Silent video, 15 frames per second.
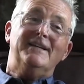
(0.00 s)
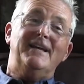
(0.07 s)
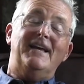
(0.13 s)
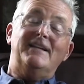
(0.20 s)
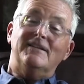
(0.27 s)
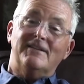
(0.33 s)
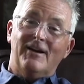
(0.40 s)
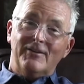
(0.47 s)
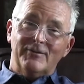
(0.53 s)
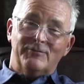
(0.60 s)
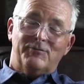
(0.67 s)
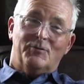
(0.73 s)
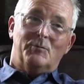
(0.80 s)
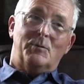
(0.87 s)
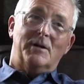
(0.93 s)
at another
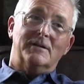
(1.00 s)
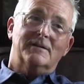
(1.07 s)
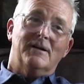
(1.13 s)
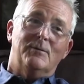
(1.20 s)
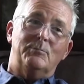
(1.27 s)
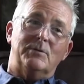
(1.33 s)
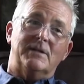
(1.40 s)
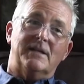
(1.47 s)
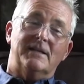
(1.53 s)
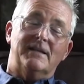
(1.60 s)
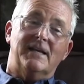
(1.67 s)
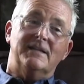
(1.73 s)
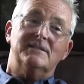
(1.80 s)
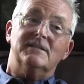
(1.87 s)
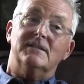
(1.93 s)
footwear company,
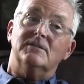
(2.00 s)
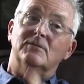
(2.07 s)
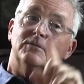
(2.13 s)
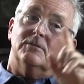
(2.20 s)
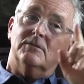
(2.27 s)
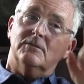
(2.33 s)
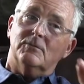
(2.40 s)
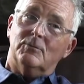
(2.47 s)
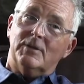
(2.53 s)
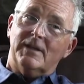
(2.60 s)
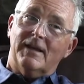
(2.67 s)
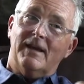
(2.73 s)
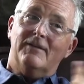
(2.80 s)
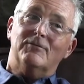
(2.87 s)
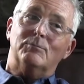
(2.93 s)
and they said,
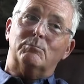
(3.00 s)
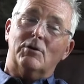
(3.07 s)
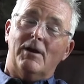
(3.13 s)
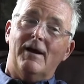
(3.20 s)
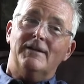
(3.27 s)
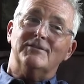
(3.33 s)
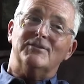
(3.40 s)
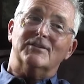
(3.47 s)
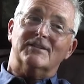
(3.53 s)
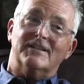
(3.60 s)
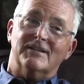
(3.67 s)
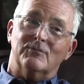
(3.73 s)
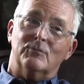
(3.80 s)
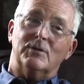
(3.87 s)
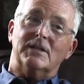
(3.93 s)
we have a project
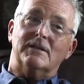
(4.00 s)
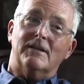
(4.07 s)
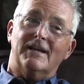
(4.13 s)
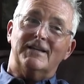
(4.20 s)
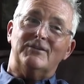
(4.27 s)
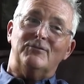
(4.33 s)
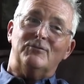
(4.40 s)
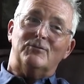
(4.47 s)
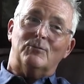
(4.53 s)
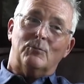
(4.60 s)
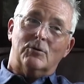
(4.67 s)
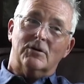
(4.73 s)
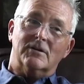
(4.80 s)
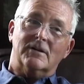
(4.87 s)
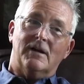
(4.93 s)
that we'd like you to
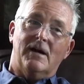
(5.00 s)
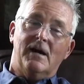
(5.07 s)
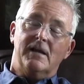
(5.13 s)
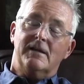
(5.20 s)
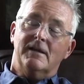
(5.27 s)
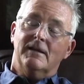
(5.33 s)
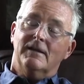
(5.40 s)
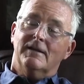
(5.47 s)
work on.